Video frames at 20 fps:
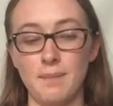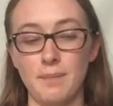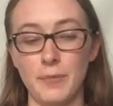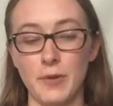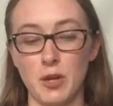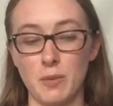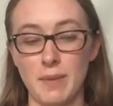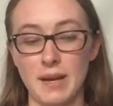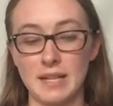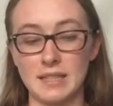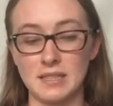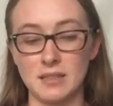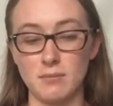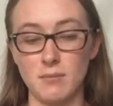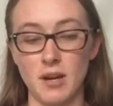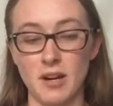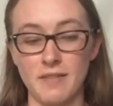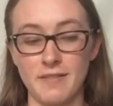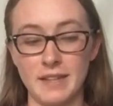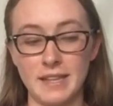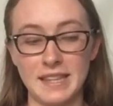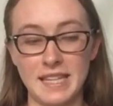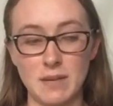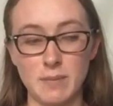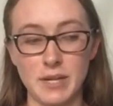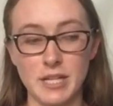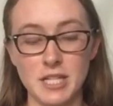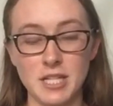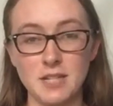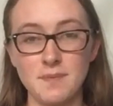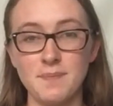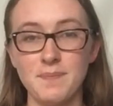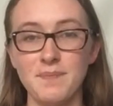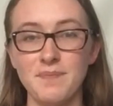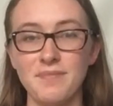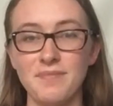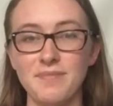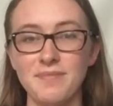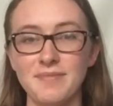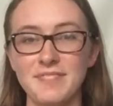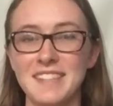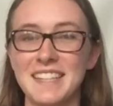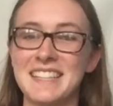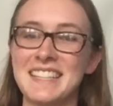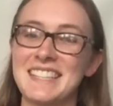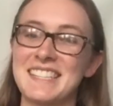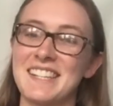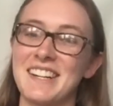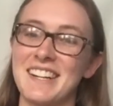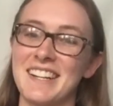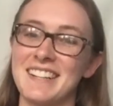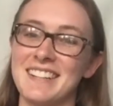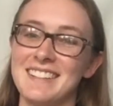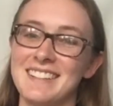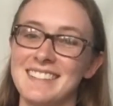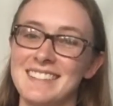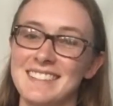you can make a little monofin sandwich. So let's get started.